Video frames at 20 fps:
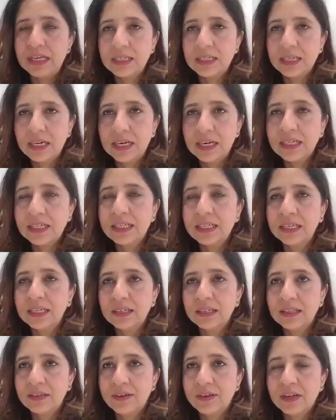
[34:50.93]
is hurting
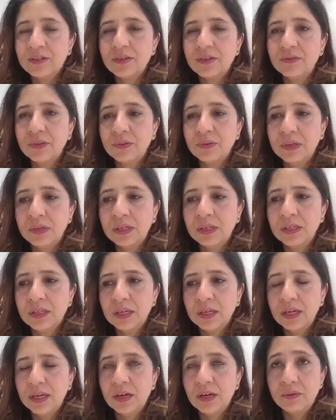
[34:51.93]
in the rest of the world,
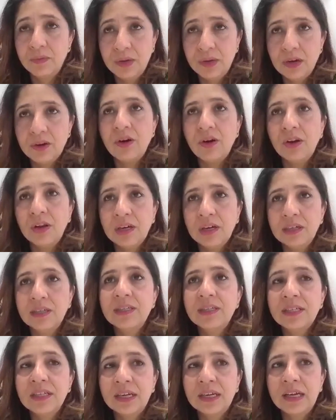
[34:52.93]
we are all
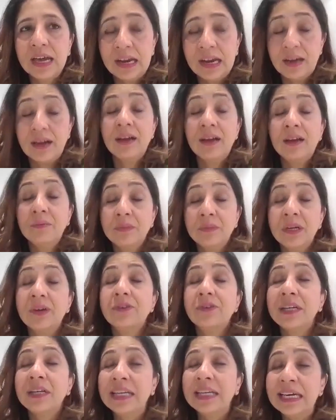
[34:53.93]
hurting. And I am
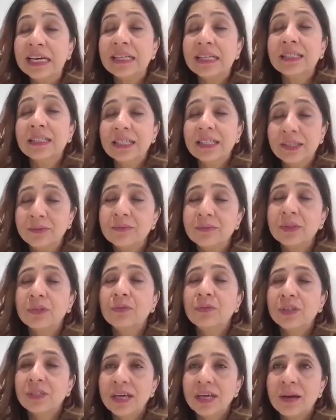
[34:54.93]
currently hurting with
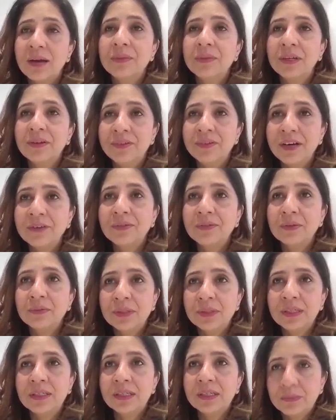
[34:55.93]
what's happening around the
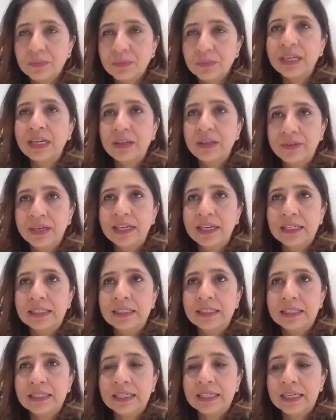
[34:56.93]
world. I'm really, really
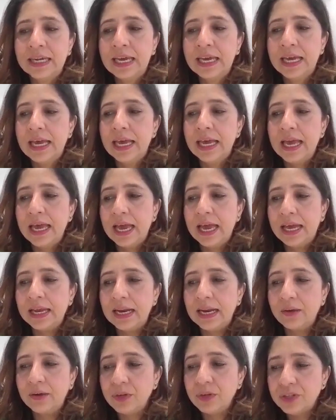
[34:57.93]
hurting.
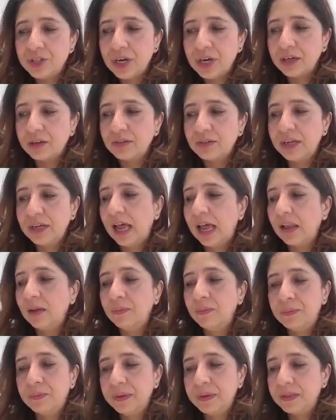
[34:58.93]
And I wish I could
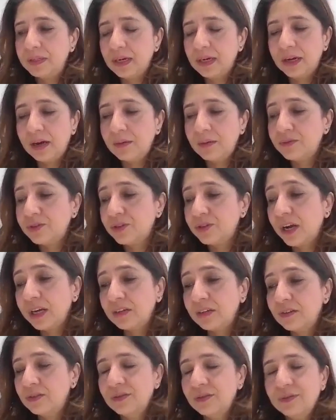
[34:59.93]
help, but I'm
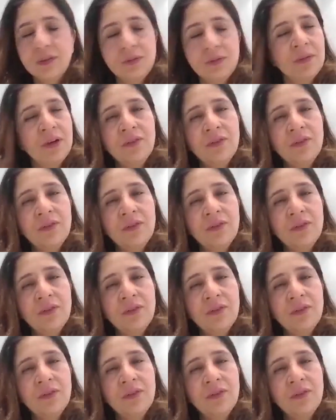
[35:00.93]
trying to do in